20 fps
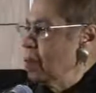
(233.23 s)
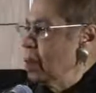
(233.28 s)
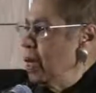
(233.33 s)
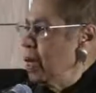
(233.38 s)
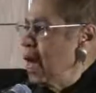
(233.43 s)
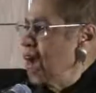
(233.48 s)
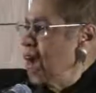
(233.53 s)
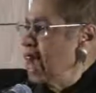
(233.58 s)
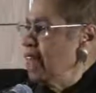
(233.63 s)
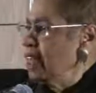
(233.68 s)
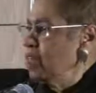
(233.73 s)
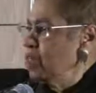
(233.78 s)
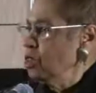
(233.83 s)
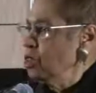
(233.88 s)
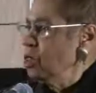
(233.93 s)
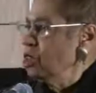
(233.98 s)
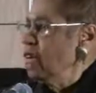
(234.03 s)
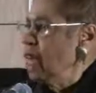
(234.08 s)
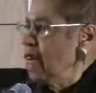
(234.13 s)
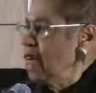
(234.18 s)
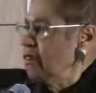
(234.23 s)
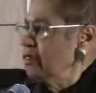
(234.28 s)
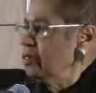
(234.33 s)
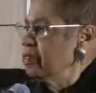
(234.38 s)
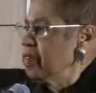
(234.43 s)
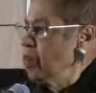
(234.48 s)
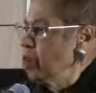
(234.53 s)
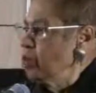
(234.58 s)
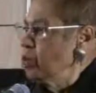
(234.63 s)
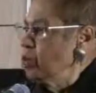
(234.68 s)
but I could not
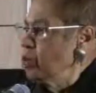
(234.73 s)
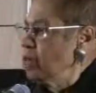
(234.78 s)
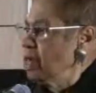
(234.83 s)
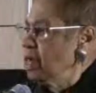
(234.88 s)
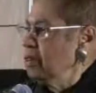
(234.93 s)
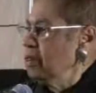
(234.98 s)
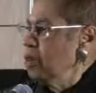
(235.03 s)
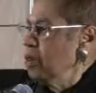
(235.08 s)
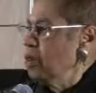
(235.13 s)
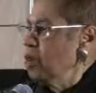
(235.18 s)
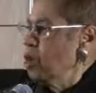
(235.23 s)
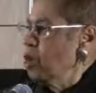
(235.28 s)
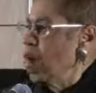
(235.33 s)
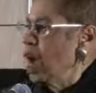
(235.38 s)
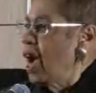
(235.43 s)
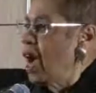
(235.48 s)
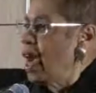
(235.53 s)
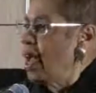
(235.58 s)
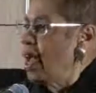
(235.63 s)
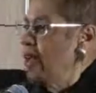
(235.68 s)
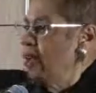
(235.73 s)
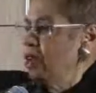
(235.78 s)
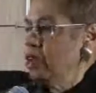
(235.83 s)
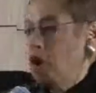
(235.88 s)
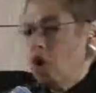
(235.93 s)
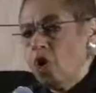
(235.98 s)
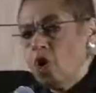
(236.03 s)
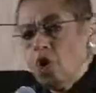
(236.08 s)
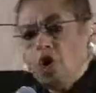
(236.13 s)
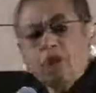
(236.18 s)
vote, even though I have
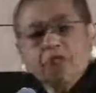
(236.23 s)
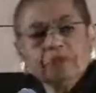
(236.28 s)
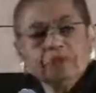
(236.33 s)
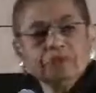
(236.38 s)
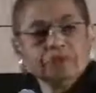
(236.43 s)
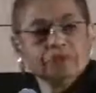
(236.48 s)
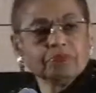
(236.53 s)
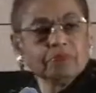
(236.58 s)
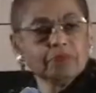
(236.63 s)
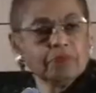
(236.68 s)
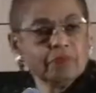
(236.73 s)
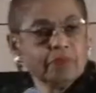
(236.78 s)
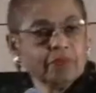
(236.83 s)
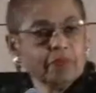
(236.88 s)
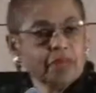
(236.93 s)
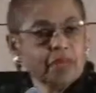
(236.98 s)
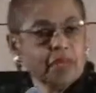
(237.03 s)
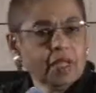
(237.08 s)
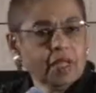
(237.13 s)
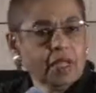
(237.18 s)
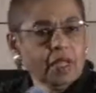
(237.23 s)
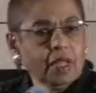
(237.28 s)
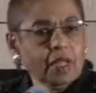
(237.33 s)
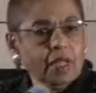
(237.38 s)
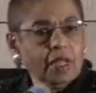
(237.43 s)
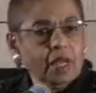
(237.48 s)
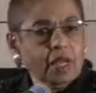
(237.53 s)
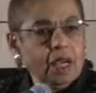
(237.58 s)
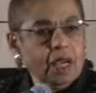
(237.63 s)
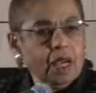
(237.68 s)
gone
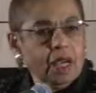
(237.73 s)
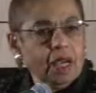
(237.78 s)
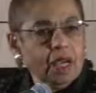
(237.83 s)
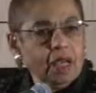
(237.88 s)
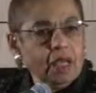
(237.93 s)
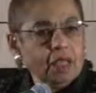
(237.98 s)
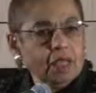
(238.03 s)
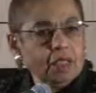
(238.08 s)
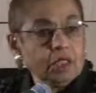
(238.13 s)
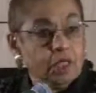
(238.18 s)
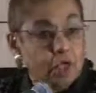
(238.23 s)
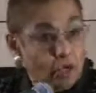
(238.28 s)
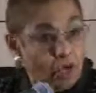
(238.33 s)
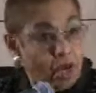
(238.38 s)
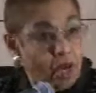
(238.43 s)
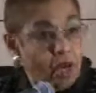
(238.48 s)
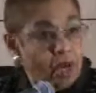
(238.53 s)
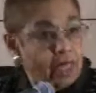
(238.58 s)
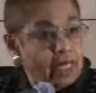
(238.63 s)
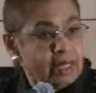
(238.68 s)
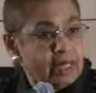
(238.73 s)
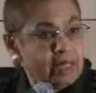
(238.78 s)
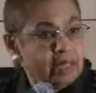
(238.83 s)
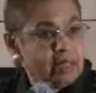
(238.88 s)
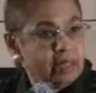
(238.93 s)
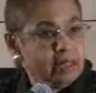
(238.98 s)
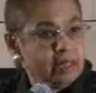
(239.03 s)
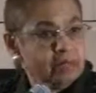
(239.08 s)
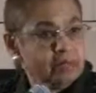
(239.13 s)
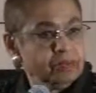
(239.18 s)
uh, to
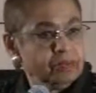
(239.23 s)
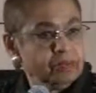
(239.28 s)
Arlington,